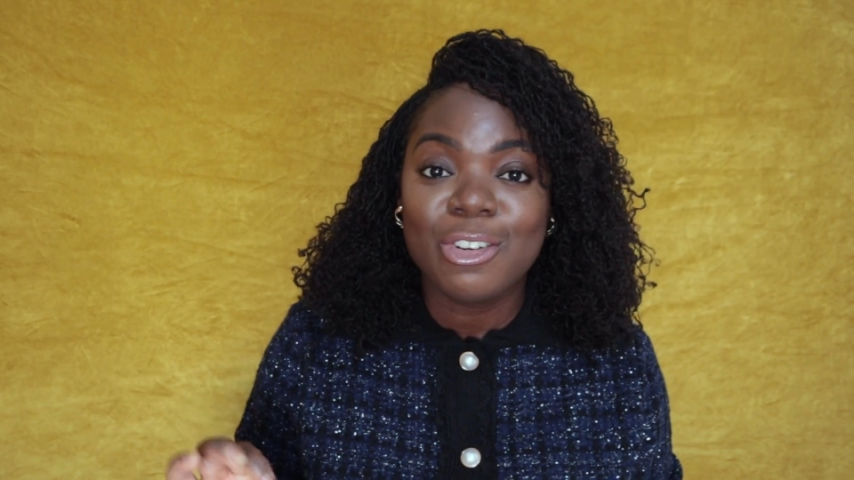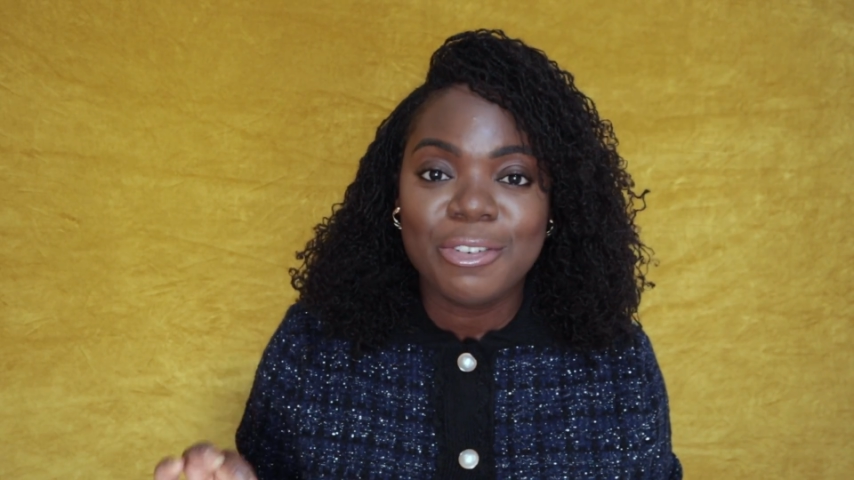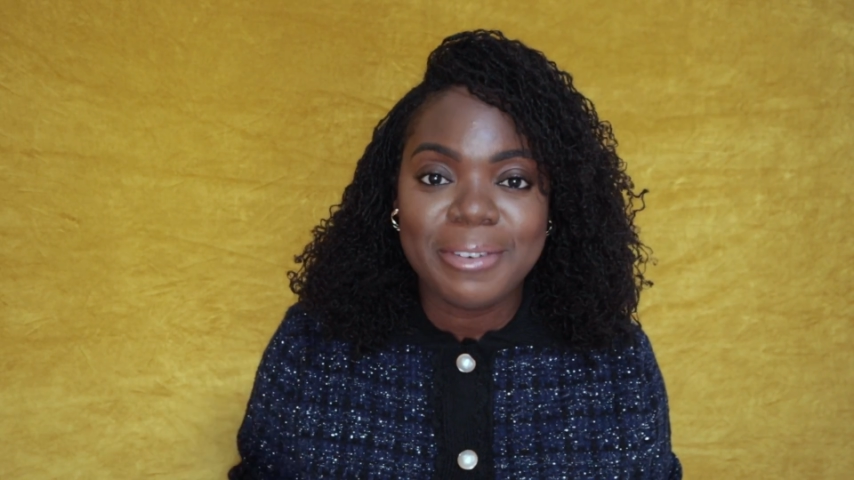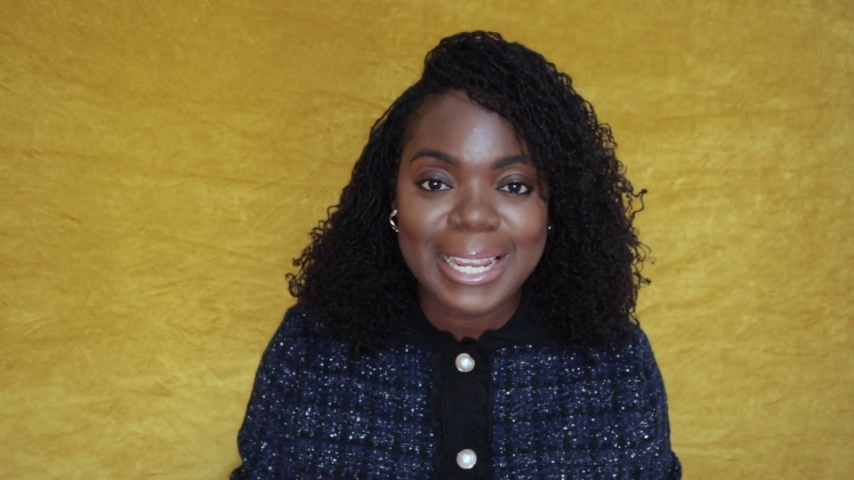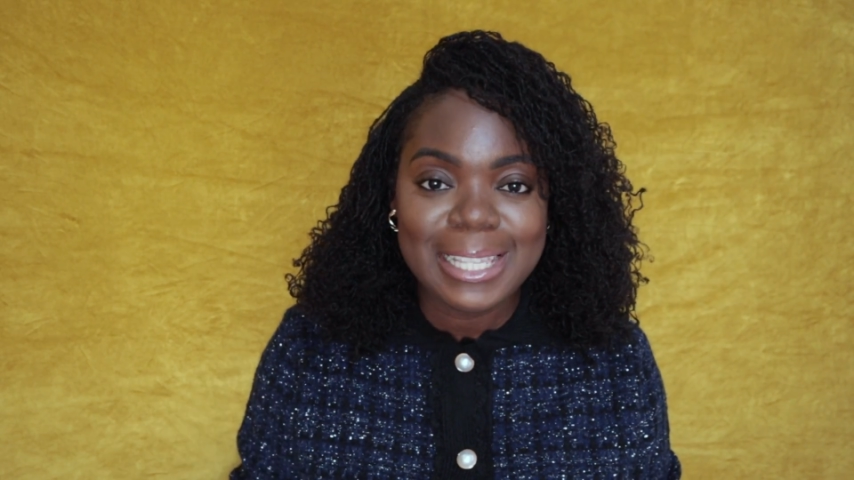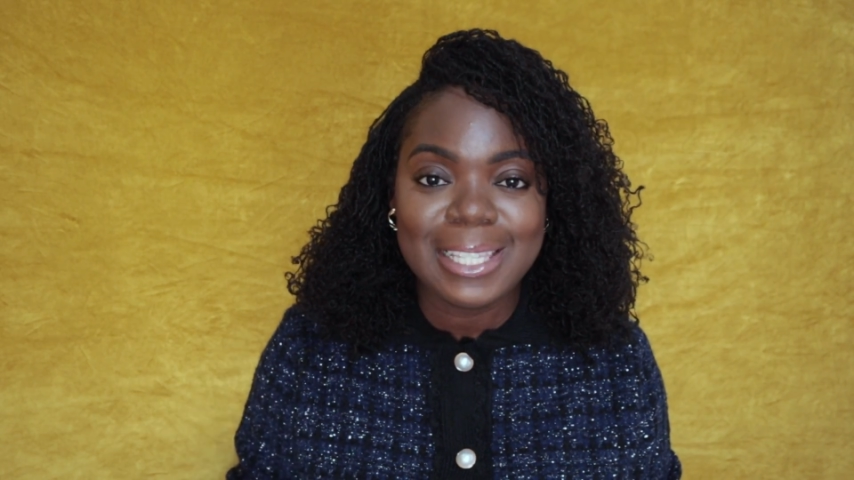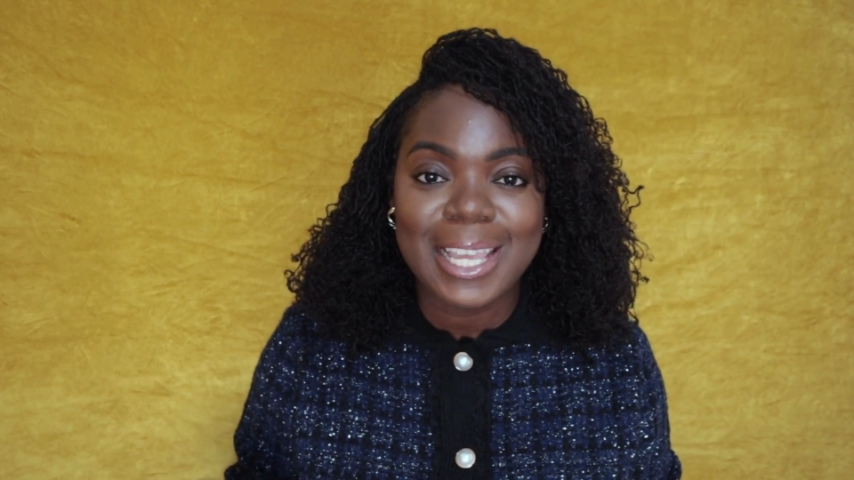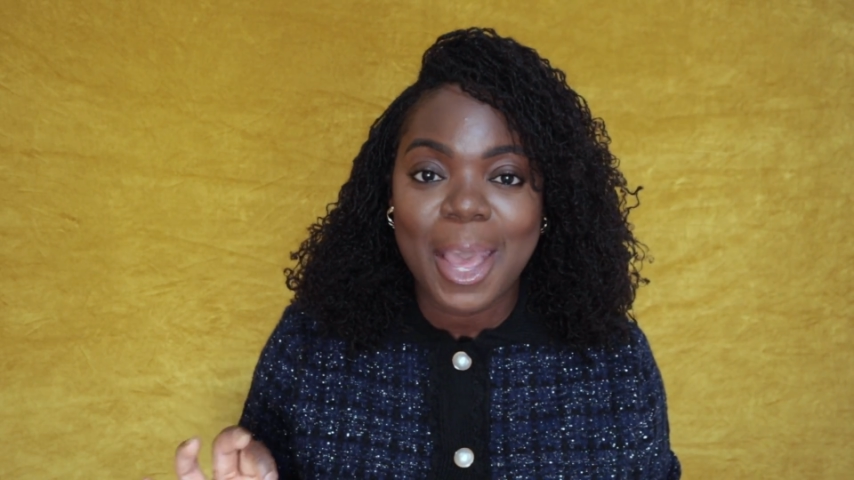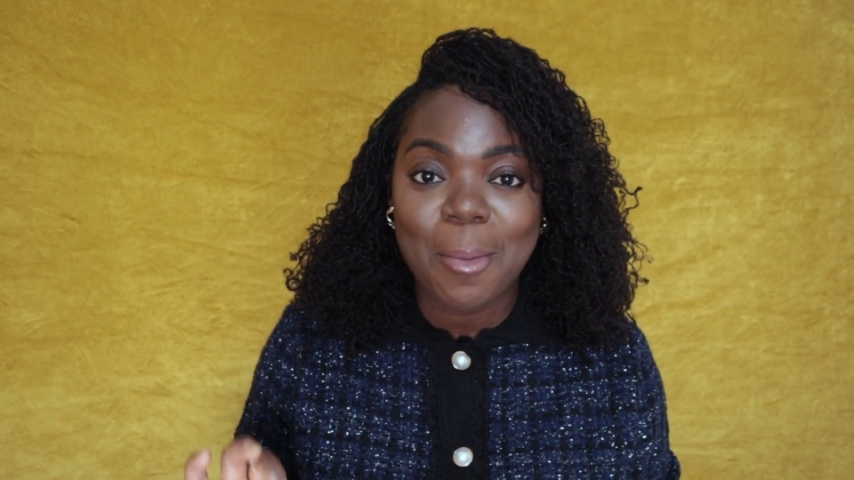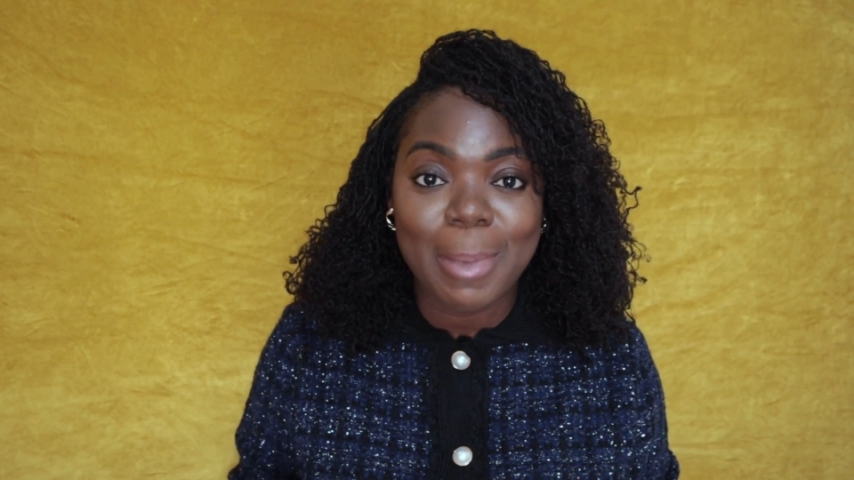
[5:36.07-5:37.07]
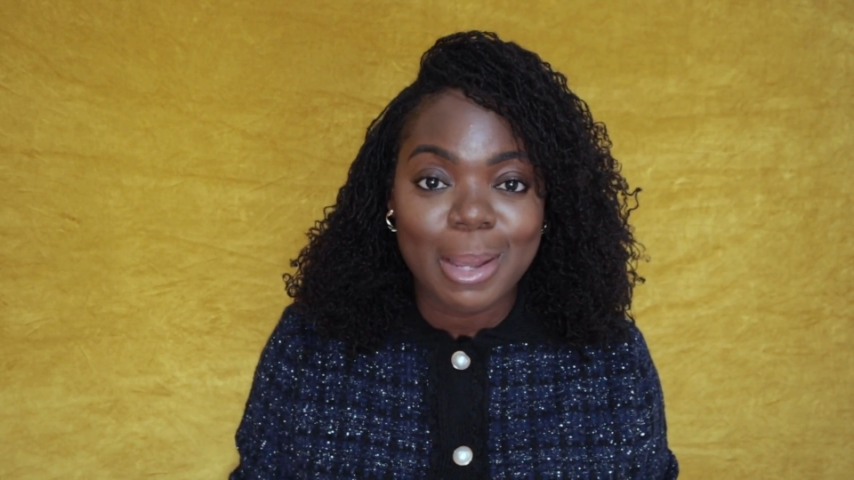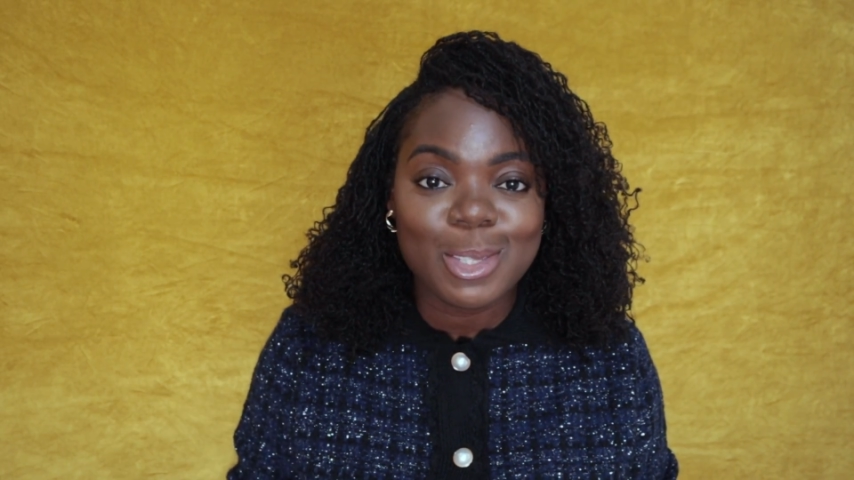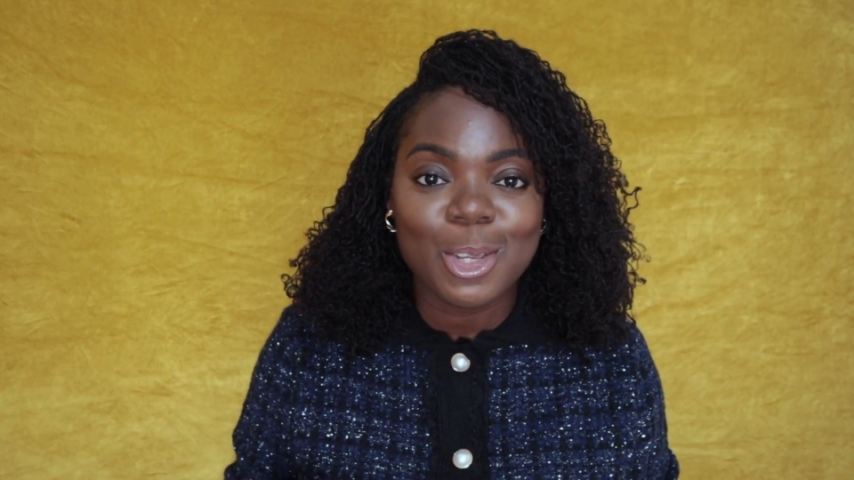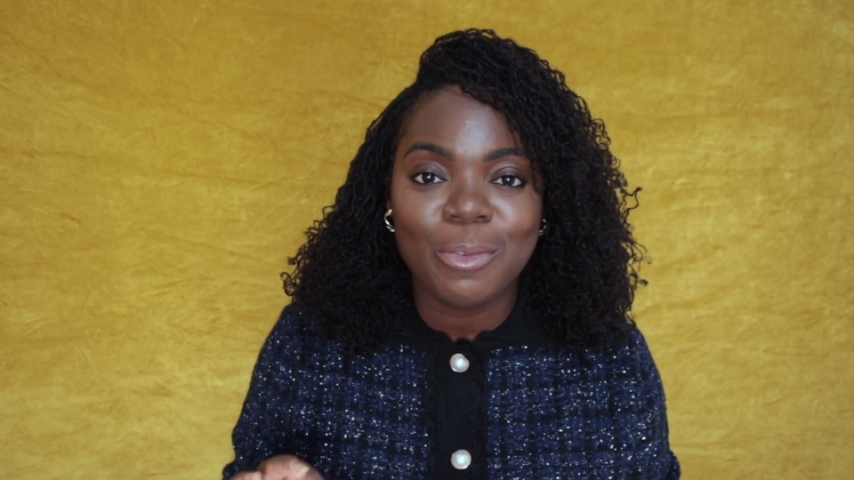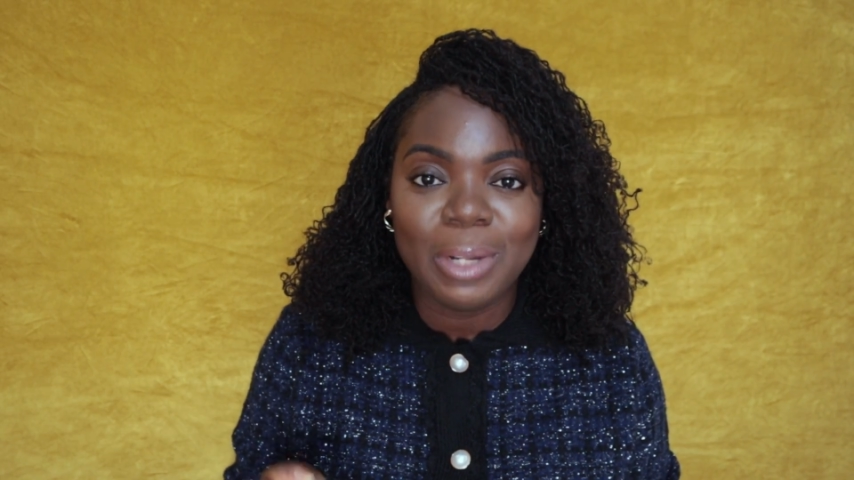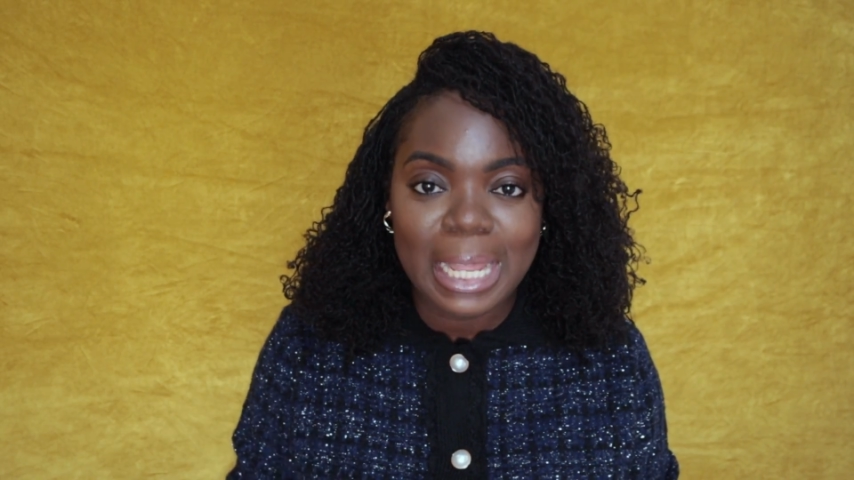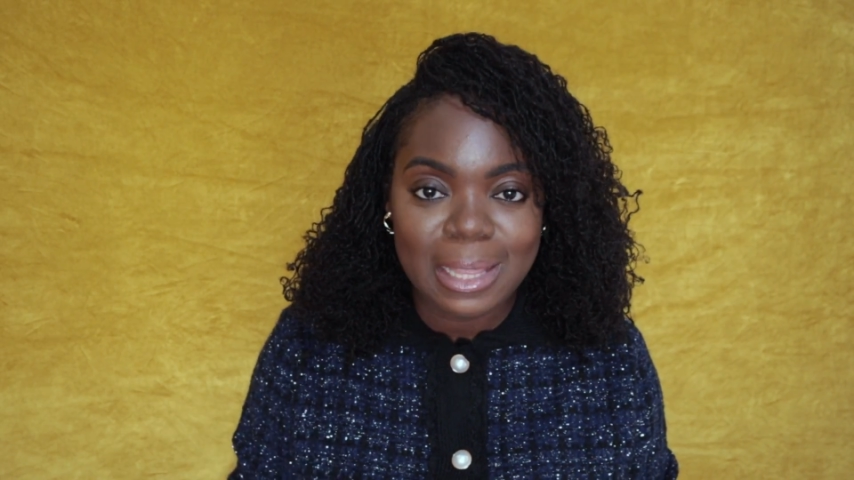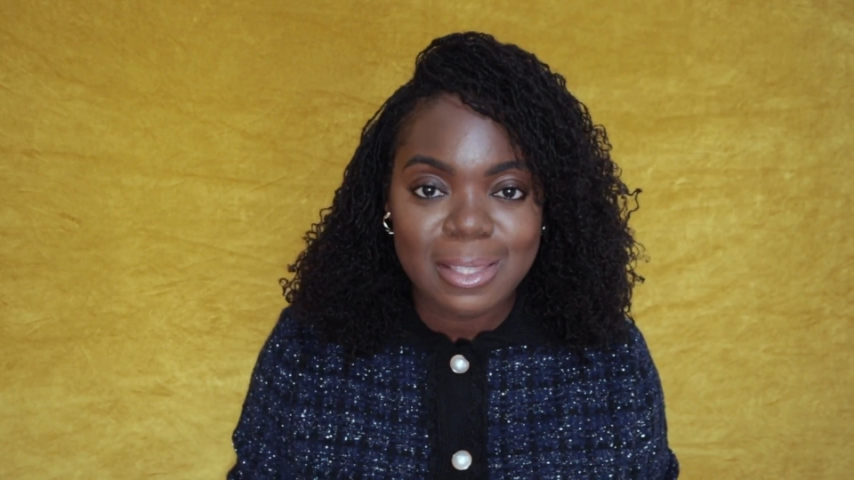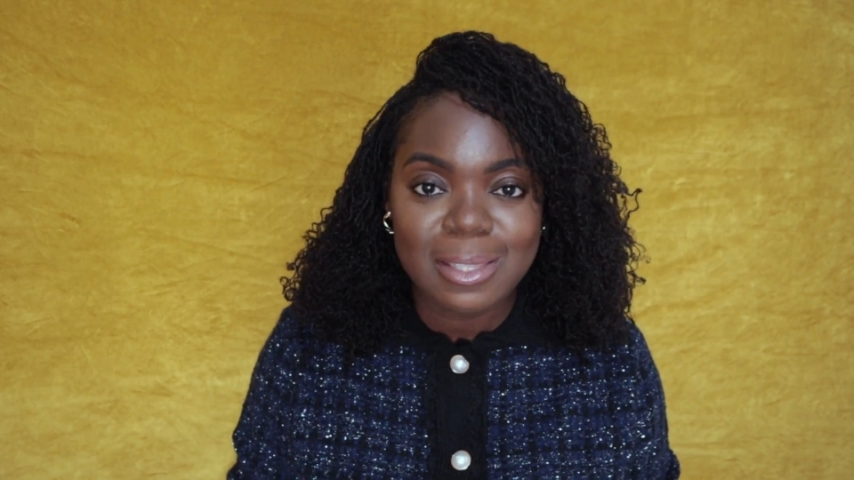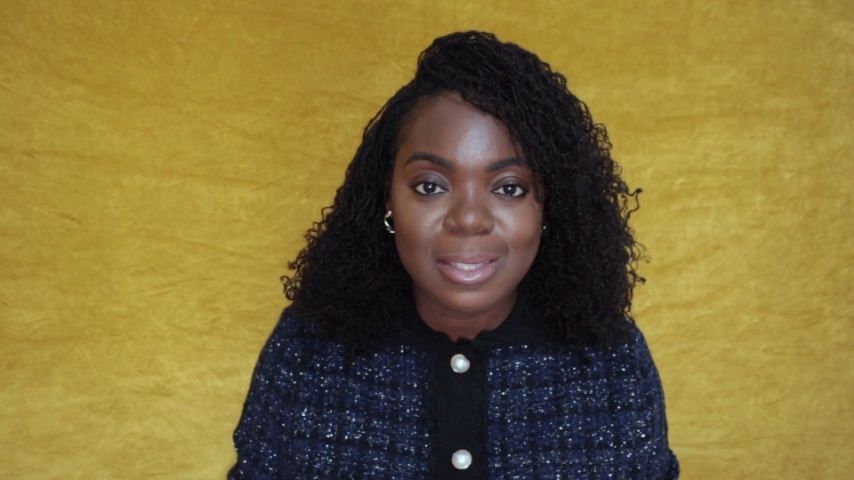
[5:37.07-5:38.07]
crazy amounts of
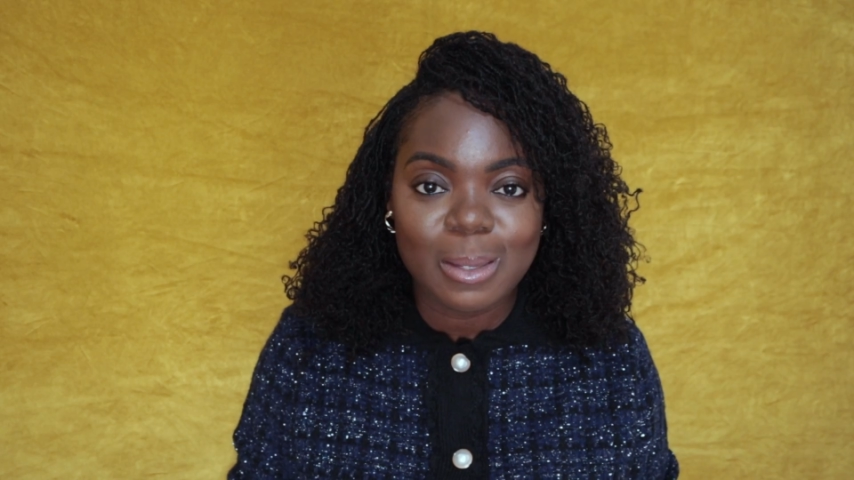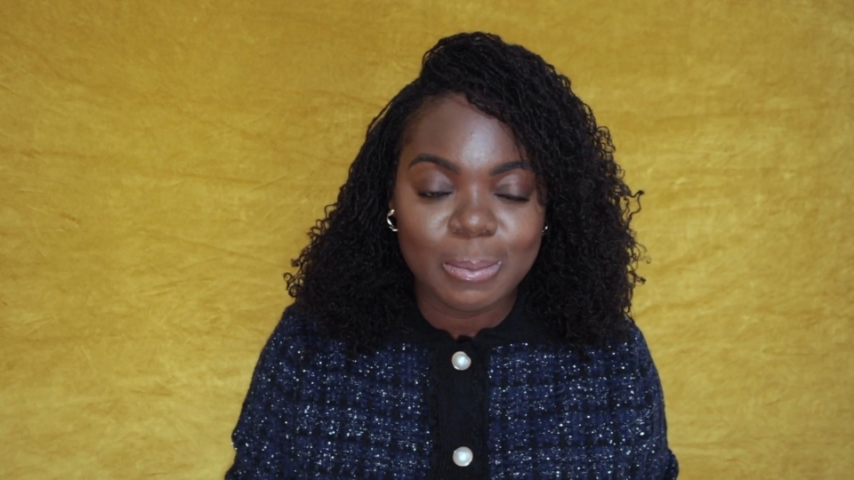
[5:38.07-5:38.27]
lengths.